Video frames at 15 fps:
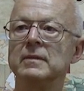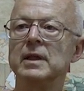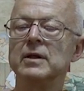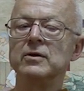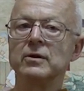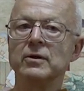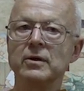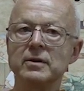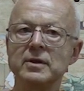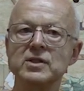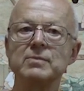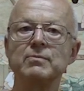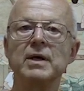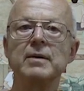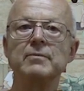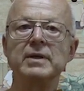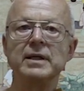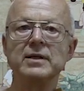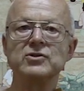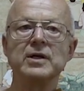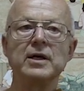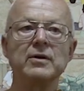And you learn this by
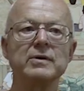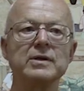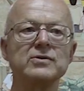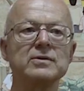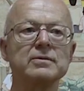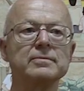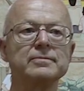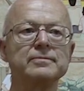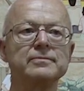being generous.